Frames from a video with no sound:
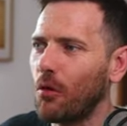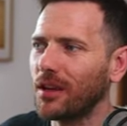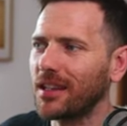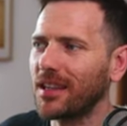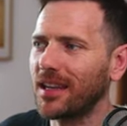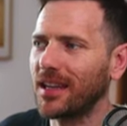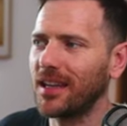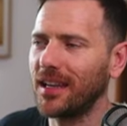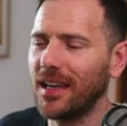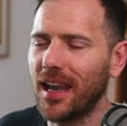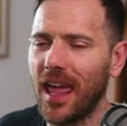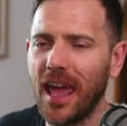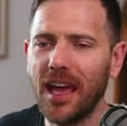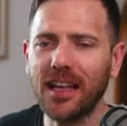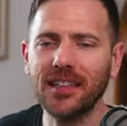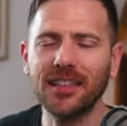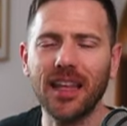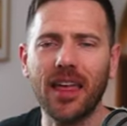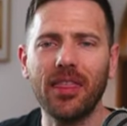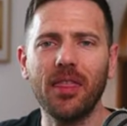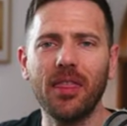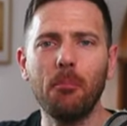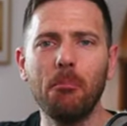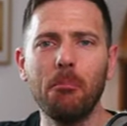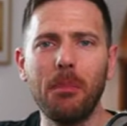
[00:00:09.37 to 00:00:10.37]
it connects
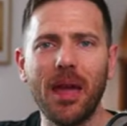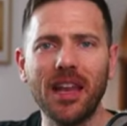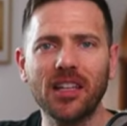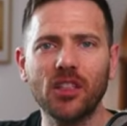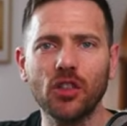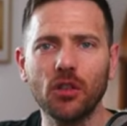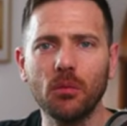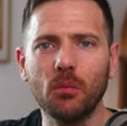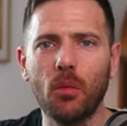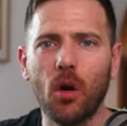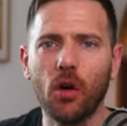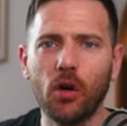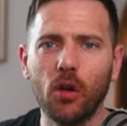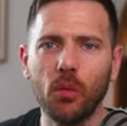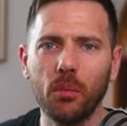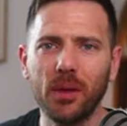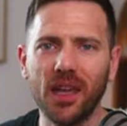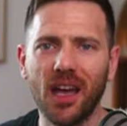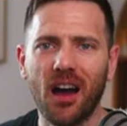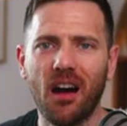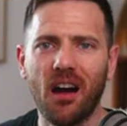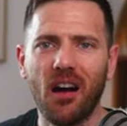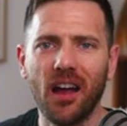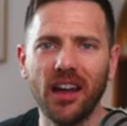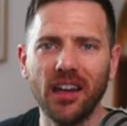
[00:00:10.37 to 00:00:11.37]
and the mental model
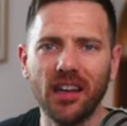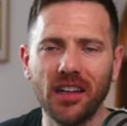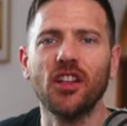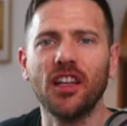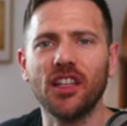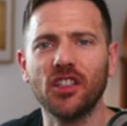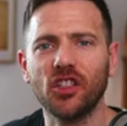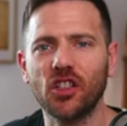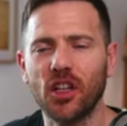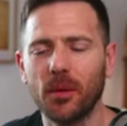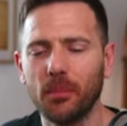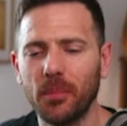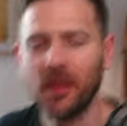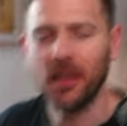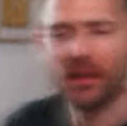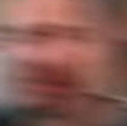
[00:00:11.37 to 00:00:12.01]
behind it. So let's jump